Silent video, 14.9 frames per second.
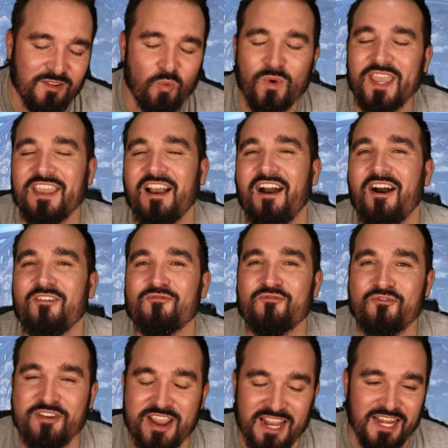We are
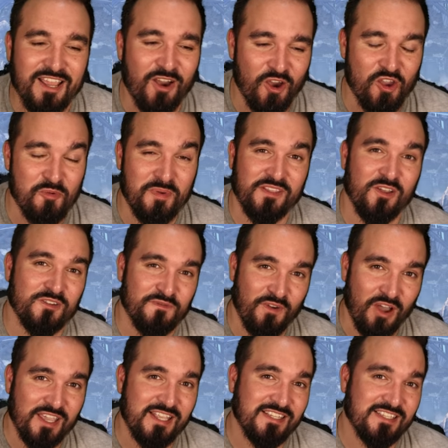really hoping those Viking